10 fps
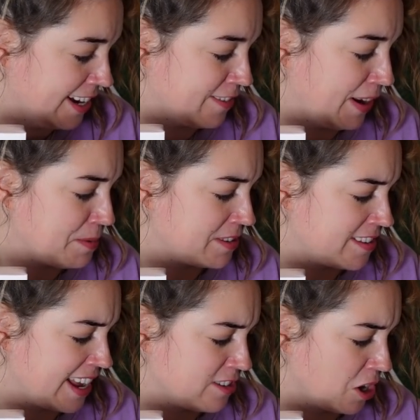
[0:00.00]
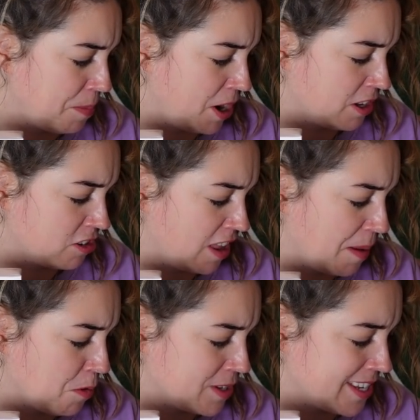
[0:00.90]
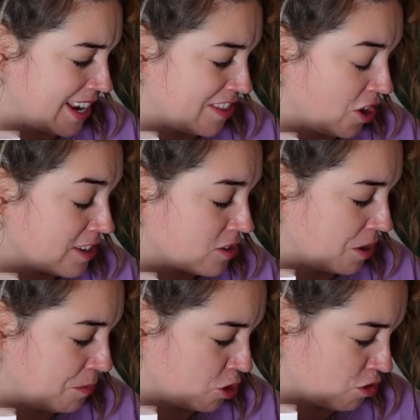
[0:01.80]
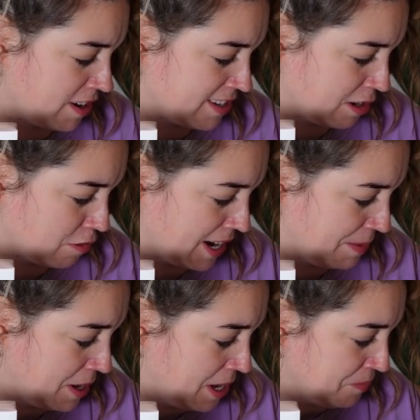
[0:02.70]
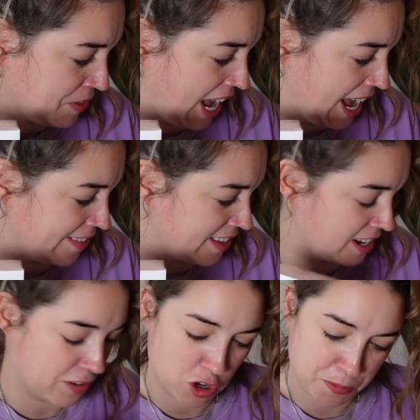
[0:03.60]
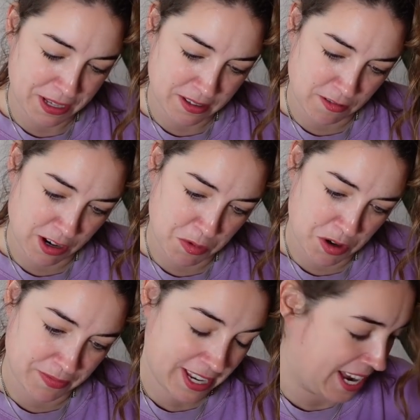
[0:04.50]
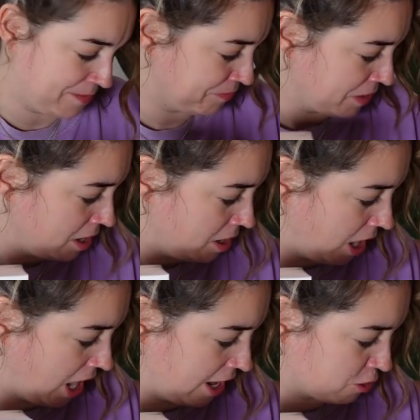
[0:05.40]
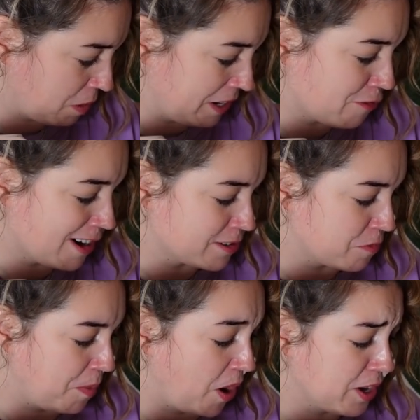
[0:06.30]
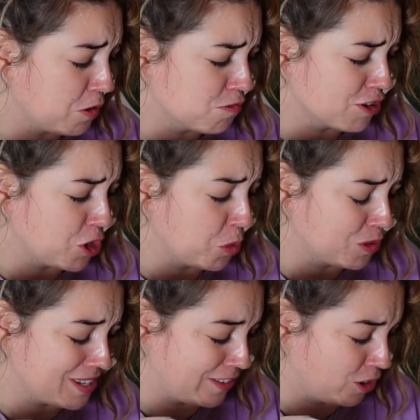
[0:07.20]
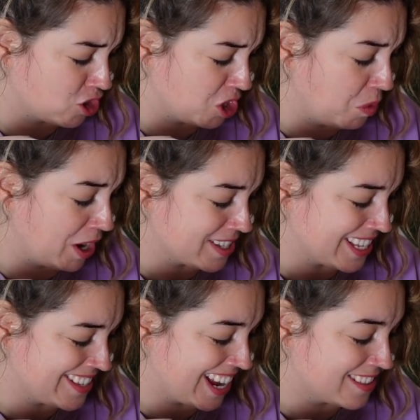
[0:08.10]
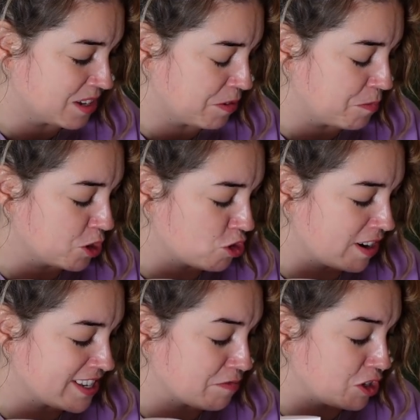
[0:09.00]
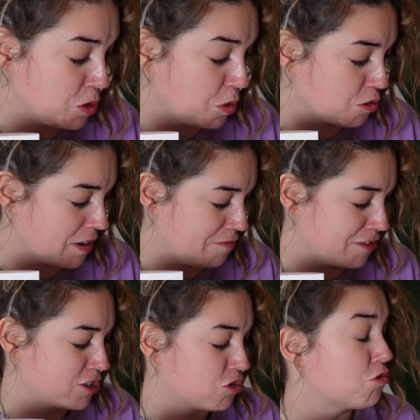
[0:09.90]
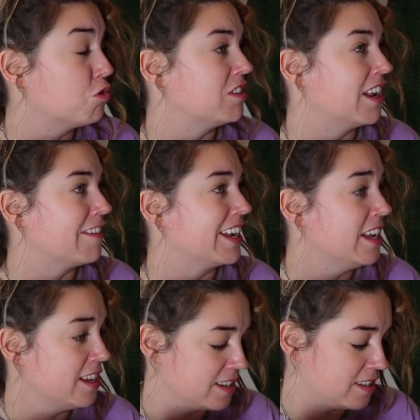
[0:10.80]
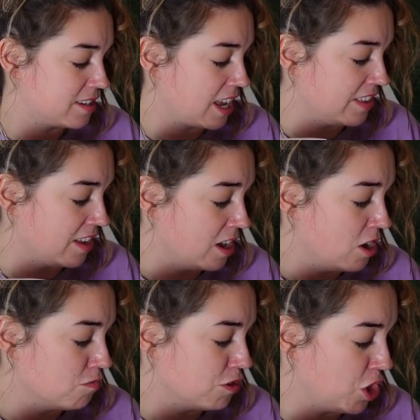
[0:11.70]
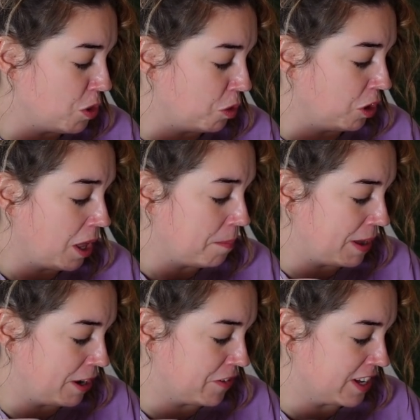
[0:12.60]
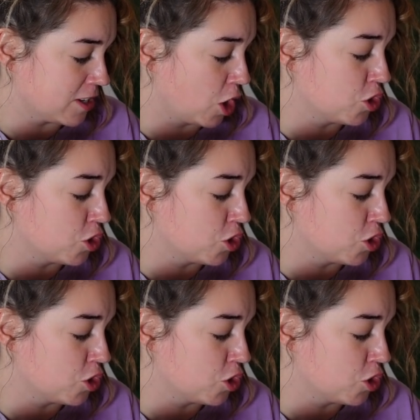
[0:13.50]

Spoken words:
Developed as a daytime partner to the number one selling nighttime moisturising cream. And have I got picked up the right one? Yeah. 24 hours of bile renewal technology works in tandem with Moisturising Renewal Cream for extraordinary skin renewal benefits.